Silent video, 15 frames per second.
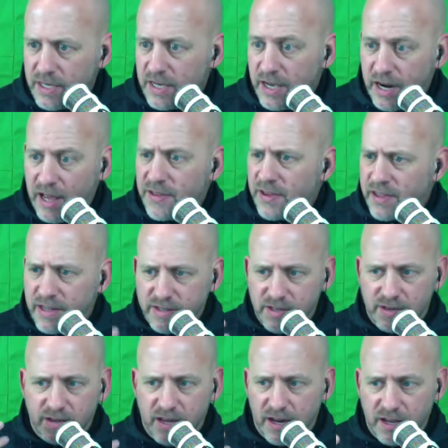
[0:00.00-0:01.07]
And I think that's
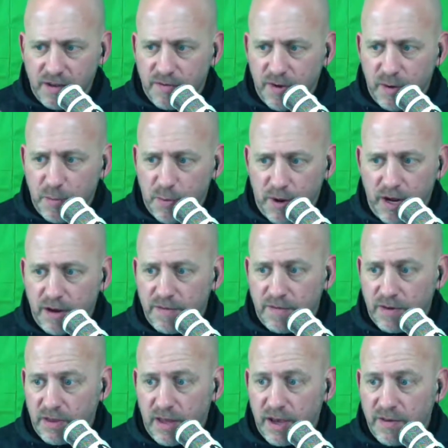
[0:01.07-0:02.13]
kind of good for your brain for
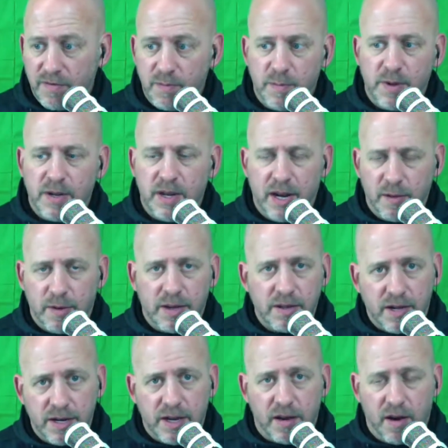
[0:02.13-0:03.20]
life. But anyway,
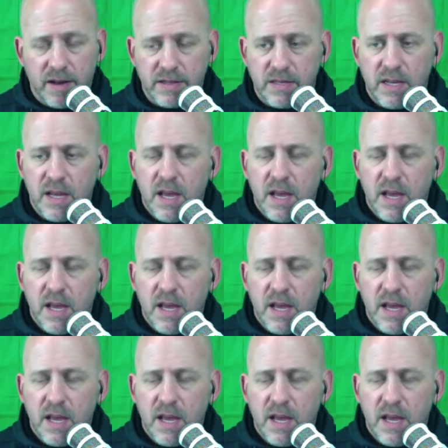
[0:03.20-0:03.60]
I digress.